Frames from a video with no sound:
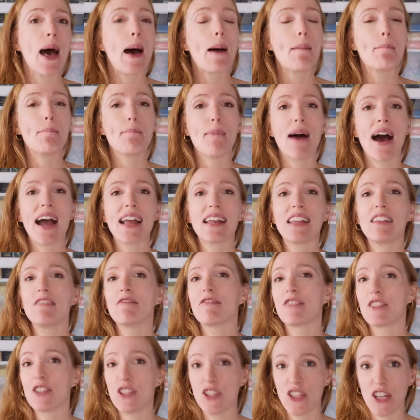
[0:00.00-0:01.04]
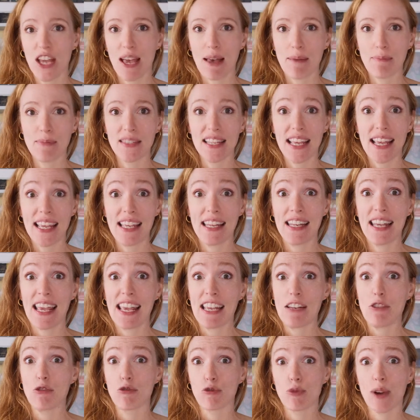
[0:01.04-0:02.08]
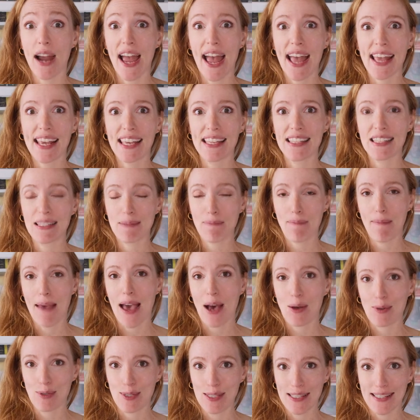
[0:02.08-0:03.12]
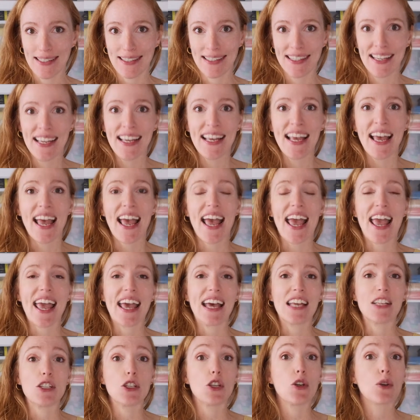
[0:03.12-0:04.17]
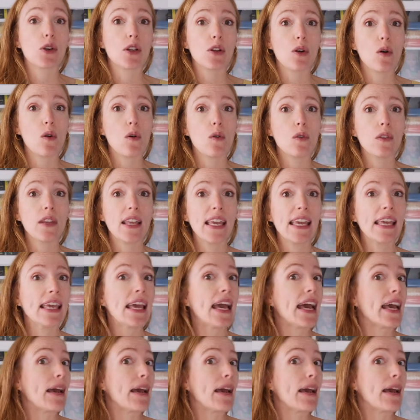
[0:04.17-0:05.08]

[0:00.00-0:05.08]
mining for gems in a dragon's mountain. And you can only